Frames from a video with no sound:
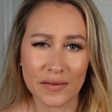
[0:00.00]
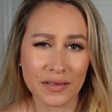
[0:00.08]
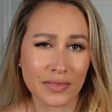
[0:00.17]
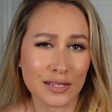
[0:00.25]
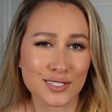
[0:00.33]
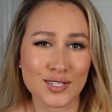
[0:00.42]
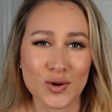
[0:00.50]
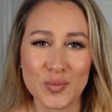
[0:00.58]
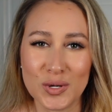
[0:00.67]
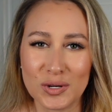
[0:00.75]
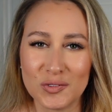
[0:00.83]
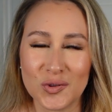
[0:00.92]
I think that's so
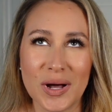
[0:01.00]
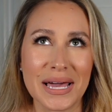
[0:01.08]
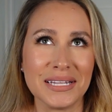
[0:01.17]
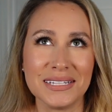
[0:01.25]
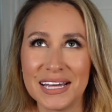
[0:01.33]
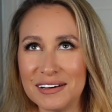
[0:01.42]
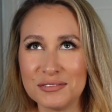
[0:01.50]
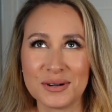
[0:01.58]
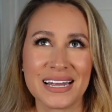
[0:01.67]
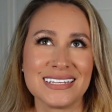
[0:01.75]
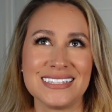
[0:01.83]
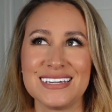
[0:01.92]
beautiful. I love
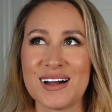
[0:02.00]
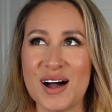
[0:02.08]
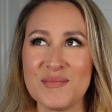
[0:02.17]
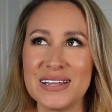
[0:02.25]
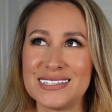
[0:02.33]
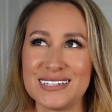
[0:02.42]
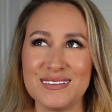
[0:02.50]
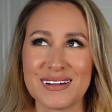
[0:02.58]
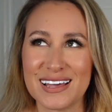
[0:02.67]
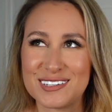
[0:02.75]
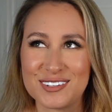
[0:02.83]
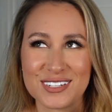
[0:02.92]
when I see comments and you
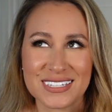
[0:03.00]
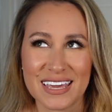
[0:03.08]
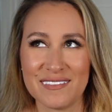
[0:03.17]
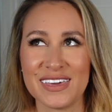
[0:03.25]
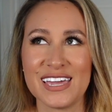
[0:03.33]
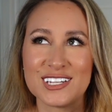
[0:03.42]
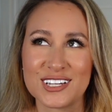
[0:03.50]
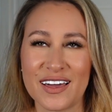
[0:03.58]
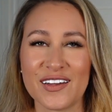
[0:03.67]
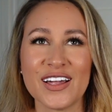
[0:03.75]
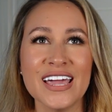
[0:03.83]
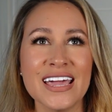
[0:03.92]
guys are just giving each
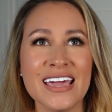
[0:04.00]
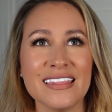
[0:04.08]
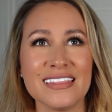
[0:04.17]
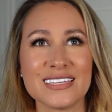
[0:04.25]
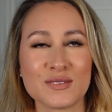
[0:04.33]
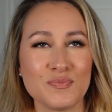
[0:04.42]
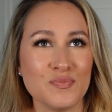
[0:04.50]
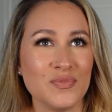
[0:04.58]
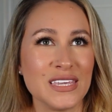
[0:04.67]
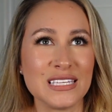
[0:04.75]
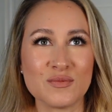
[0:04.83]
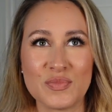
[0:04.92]
other
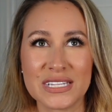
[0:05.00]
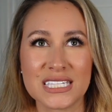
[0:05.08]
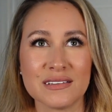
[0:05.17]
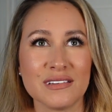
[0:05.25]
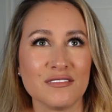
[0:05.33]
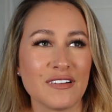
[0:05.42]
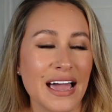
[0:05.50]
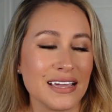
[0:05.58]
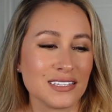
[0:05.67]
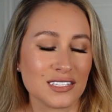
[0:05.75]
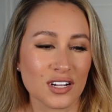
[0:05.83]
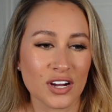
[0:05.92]
these bits of
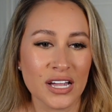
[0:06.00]
advice